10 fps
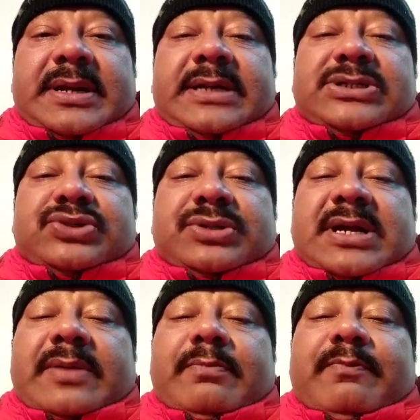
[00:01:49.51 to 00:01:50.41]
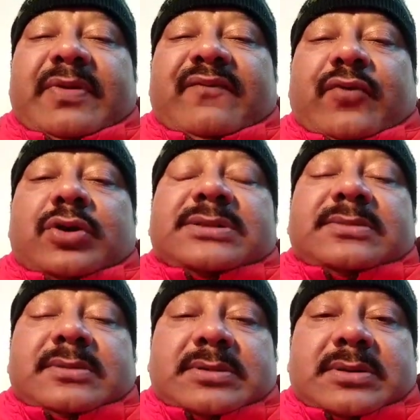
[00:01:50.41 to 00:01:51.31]
it should come before
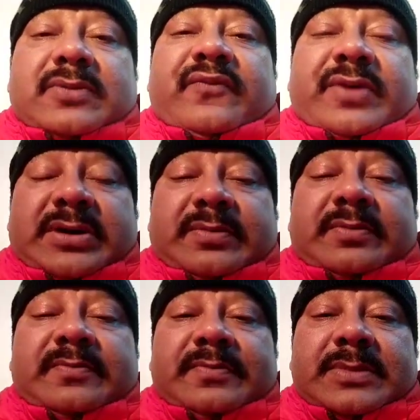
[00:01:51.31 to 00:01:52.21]
verb,